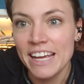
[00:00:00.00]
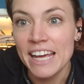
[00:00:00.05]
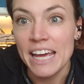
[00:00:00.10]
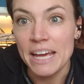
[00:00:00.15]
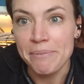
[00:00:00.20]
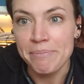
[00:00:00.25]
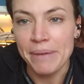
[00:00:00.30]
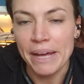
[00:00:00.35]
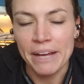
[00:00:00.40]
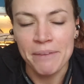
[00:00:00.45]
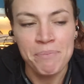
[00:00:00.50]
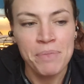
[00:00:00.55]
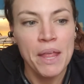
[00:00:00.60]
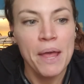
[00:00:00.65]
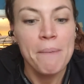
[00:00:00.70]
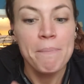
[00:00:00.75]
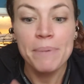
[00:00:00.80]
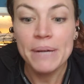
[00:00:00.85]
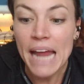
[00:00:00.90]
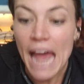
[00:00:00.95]
it may,
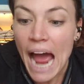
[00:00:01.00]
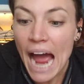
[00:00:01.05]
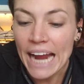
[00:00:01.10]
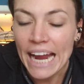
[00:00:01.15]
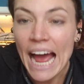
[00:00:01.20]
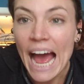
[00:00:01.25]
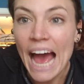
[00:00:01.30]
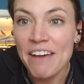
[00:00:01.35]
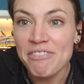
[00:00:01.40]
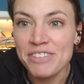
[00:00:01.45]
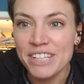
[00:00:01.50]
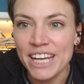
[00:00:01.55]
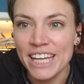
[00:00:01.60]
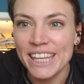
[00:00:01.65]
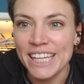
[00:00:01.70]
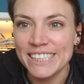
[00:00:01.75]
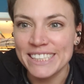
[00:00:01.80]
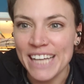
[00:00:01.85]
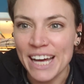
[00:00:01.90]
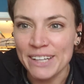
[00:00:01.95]
but I have to get
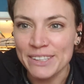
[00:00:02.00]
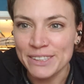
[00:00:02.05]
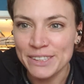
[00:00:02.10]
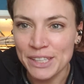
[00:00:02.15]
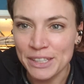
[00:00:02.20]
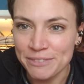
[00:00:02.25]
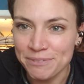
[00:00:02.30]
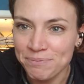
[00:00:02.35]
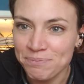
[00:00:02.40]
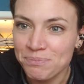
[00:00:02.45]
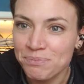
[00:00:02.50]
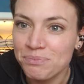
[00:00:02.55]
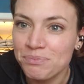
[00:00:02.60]
this out. So